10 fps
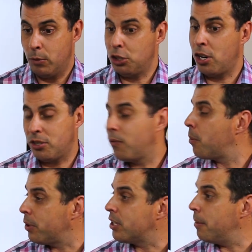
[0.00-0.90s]
we're charging a
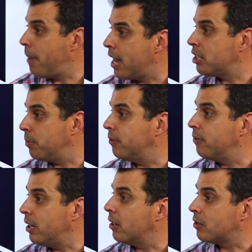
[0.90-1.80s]
4% management
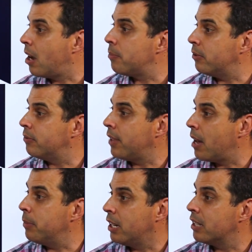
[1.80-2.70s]
fee on top of
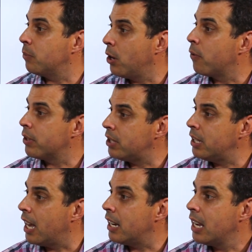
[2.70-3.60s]
that, because we
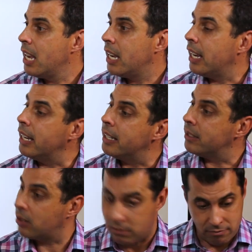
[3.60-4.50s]
oversee that.
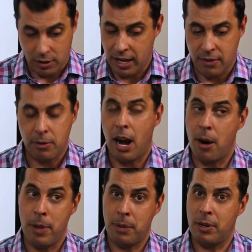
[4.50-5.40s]
And so again,
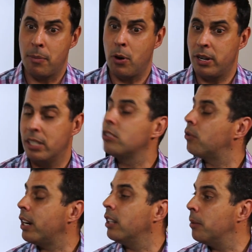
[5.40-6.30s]
our big component is
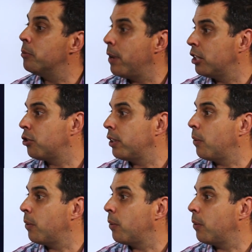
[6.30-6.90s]
making sure